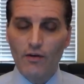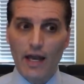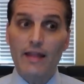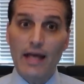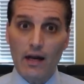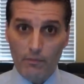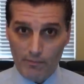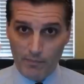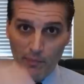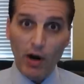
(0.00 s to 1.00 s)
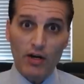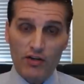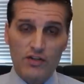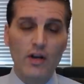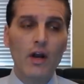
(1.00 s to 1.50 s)
okay, that'll
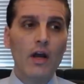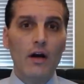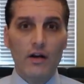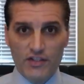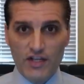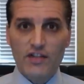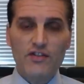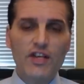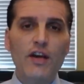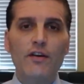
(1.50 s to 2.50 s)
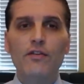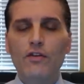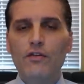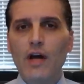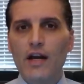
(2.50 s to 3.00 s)
punish citizens here in
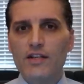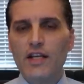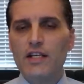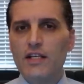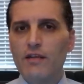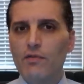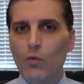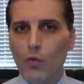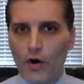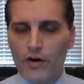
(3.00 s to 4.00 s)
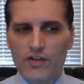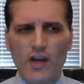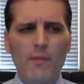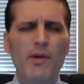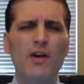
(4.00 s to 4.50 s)
the United States even
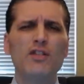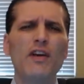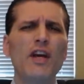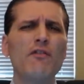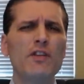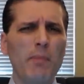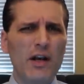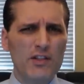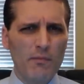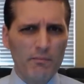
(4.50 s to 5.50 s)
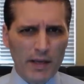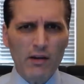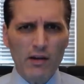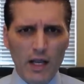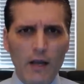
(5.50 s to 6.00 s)
worse because of
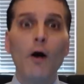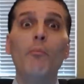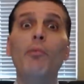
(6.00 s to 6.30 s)
irresponsibility